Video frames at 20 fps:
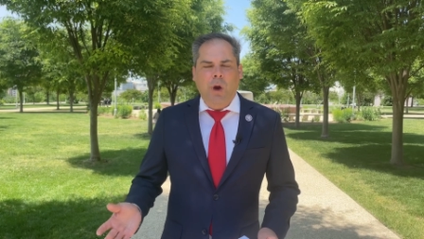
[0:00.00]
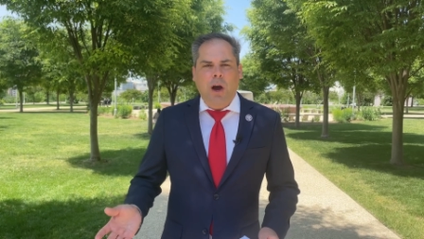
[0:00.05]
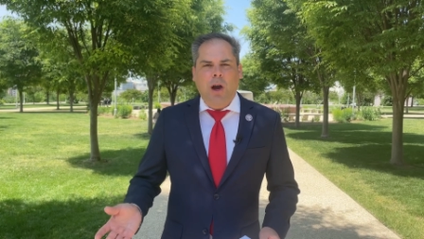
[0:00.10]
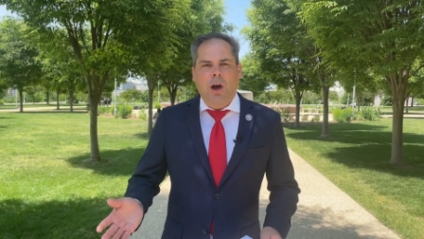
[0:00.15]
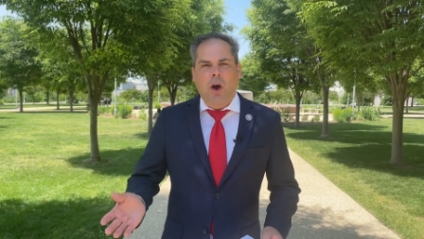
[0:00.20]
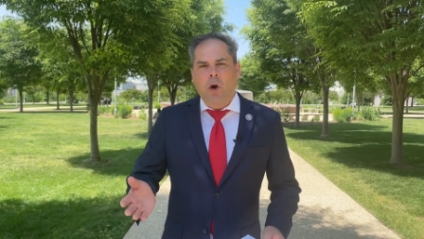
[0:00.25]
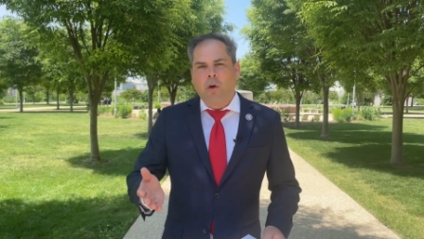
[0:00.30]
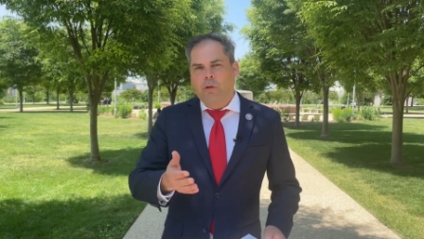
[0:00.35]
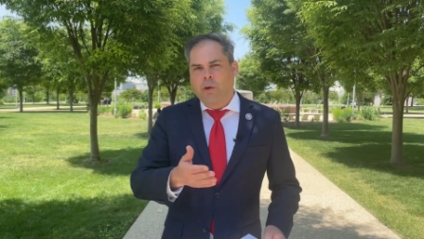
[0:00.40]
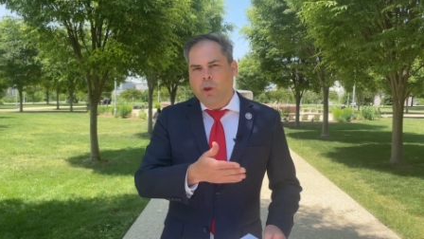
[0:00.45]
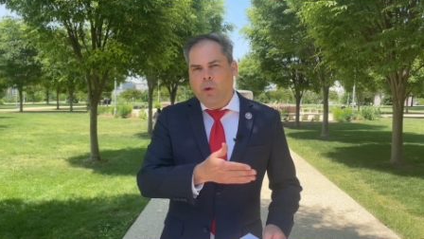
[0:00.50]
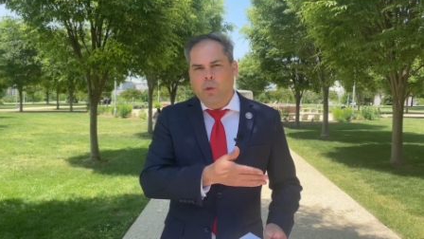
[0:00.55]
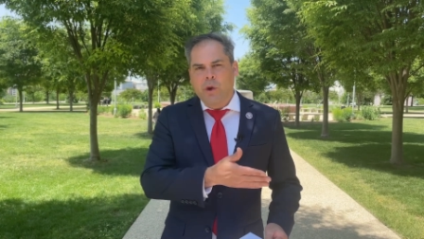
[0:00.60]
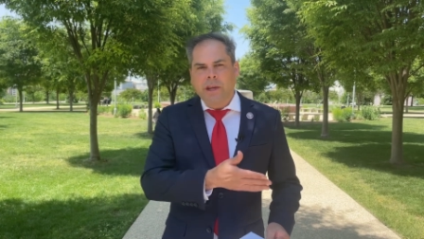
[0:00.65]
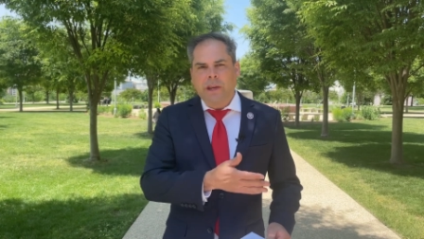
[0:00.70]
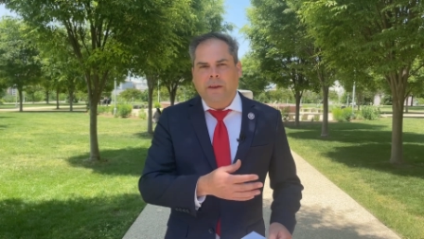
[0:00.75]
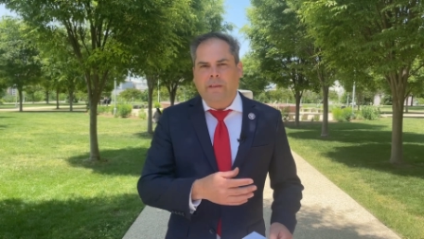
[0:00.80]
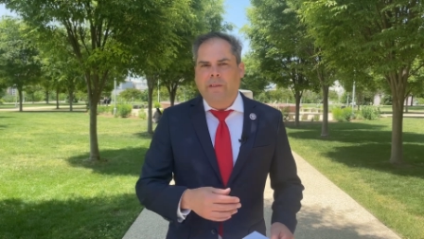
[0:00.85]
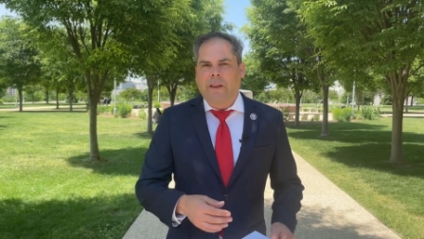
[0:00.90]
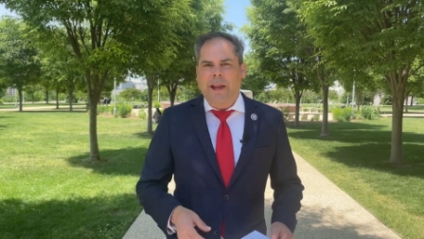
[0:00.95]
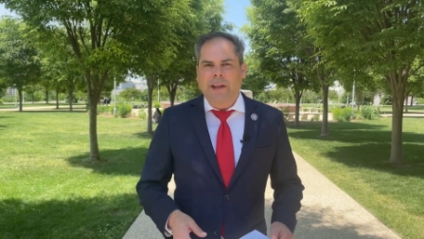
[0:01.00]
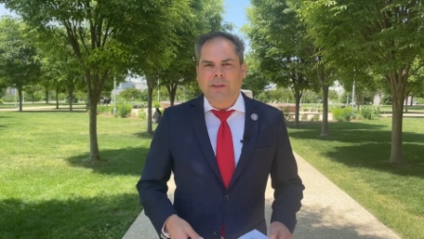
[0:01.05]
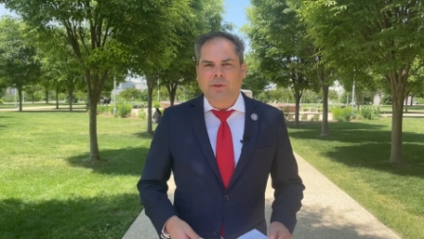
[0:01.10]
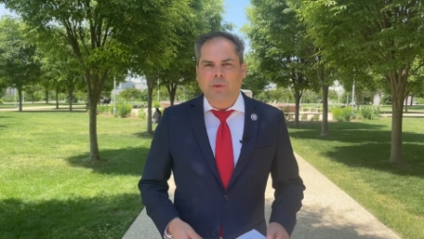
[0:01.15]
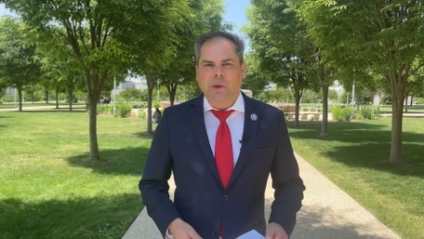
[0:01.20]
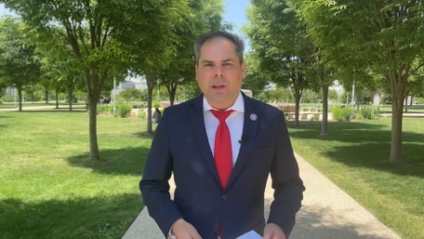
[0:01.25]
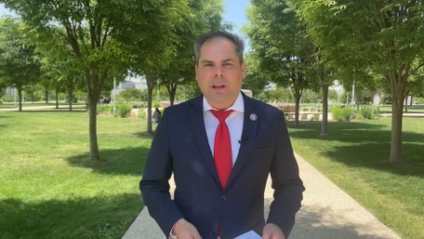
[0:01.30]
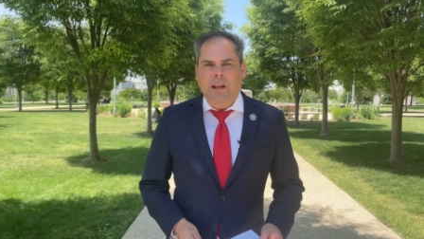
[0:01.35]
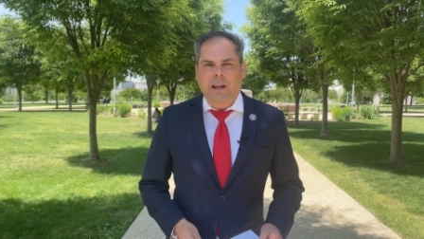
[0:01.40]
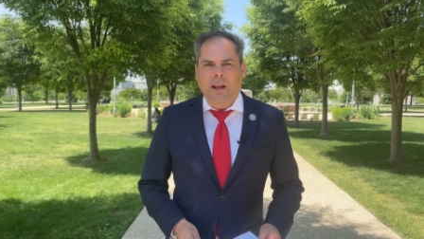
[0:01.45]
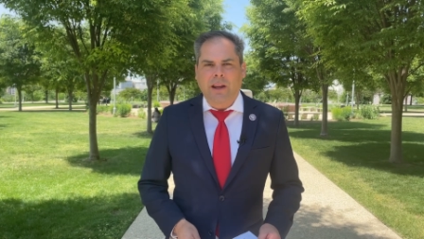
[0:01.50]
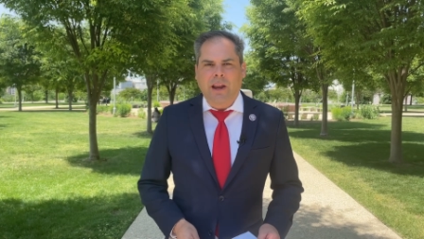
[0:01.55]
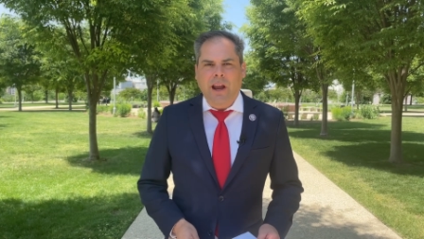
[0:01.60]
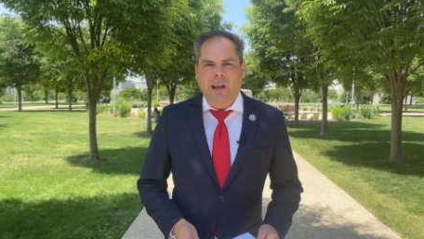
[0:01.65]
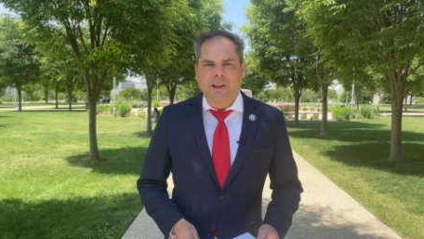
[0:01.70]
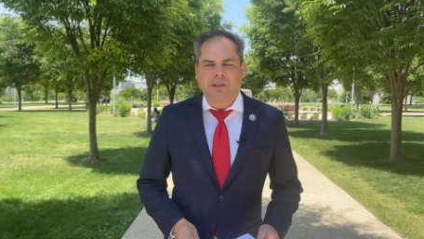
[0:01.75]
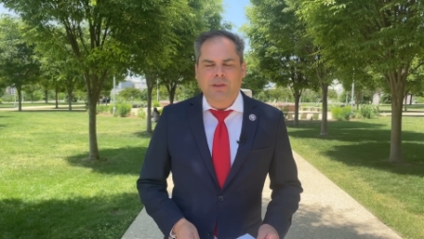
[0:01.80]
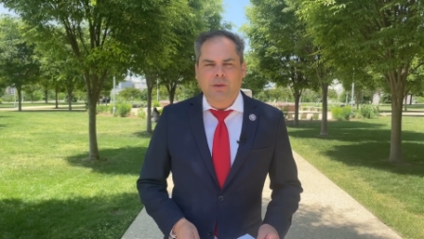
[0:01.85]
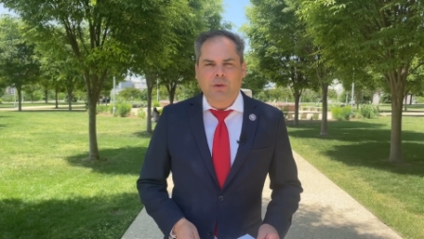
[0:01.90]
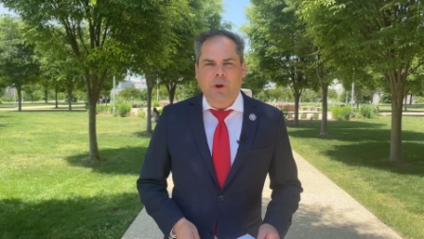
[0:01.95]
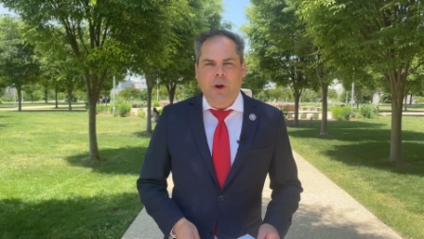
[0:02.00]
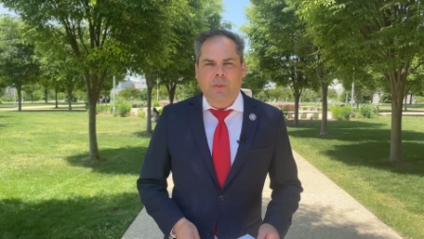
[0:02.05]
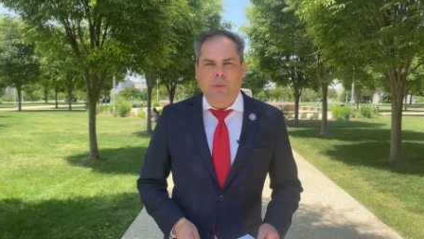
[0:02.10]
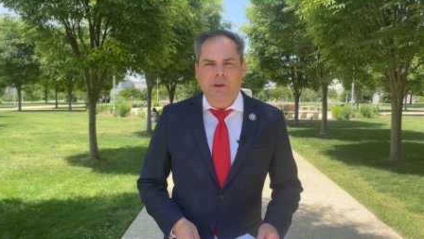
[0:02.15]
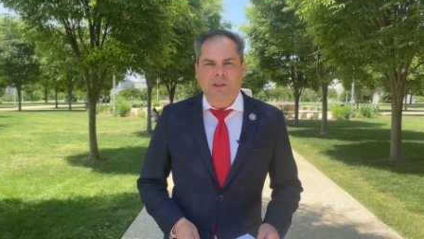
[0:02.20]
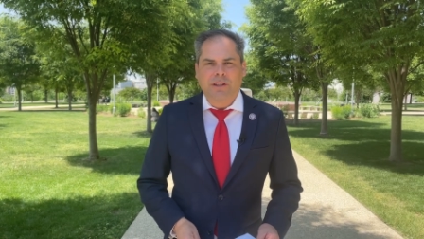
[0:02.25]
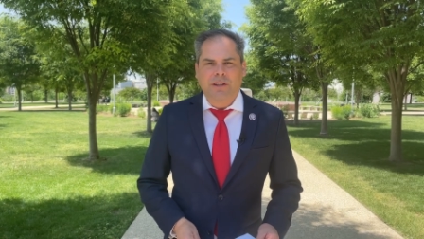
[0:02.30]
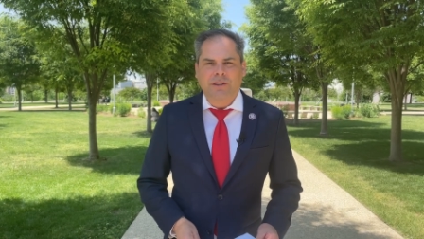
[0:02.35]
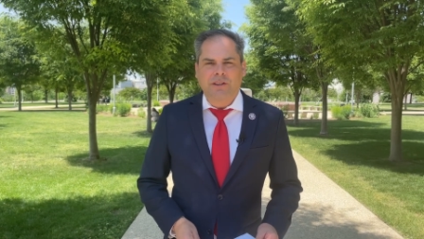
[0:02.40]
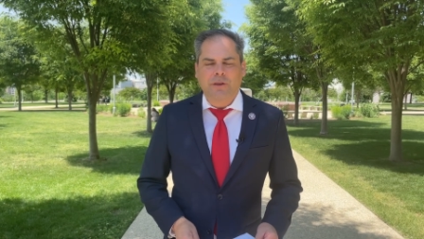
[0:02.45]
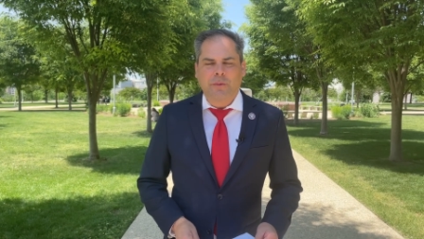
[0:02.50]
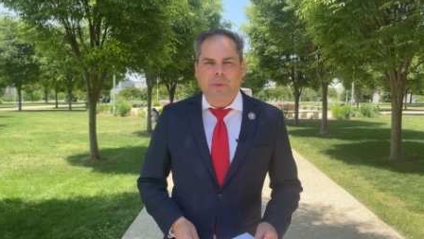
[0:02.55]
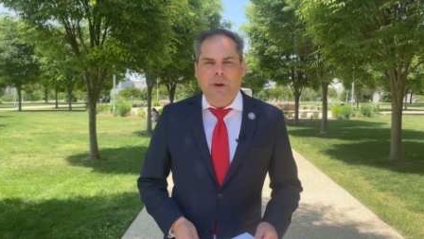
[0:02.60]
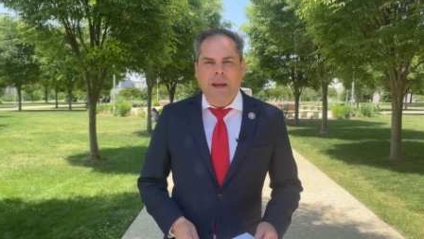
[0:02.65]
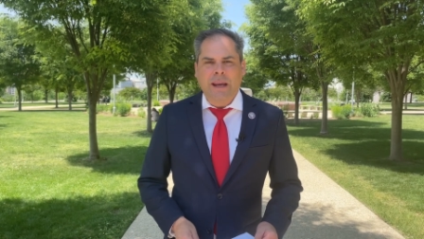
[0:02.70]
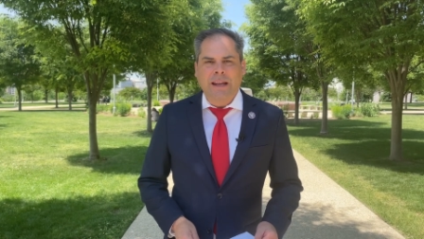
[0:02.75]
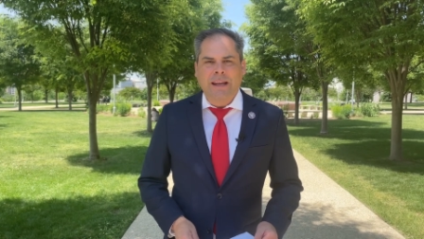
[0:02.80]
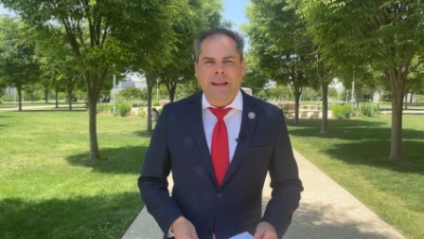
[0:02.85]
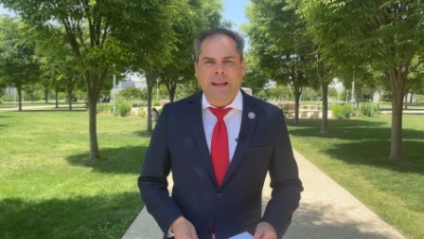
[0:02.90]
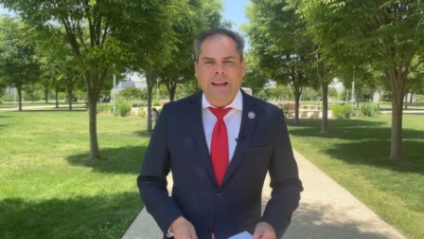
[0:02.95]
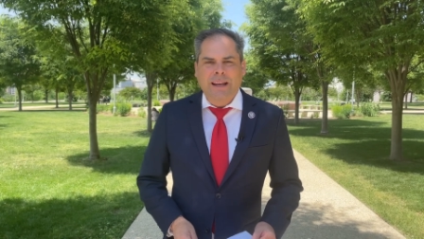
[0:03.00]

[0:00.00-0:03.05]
Uh, over the weekend, last weekend, I got to uh, participate